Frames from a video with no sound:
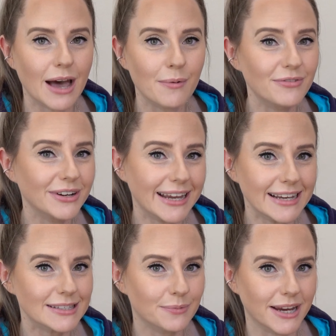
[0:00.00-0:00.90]
However, an
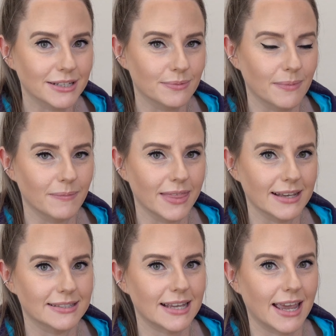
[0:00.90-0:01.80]
easy way to remember
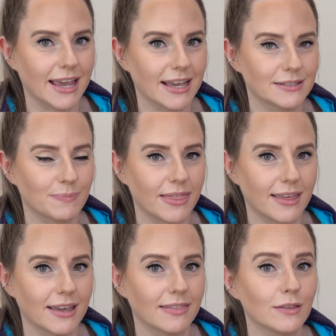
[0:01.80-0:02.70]
this is by
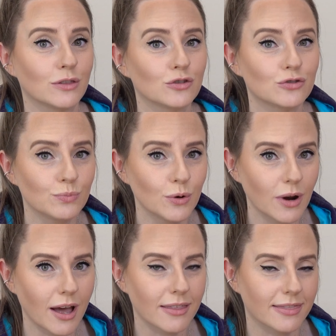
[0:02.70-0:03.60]
thinking that the
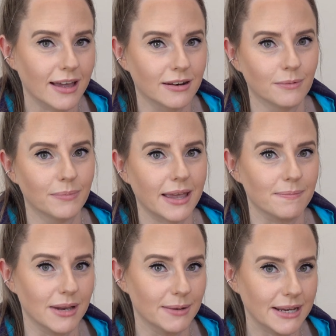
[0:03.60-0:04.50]
smaller that number
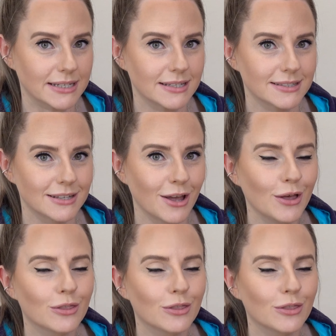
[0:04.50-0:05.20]
in millimeters,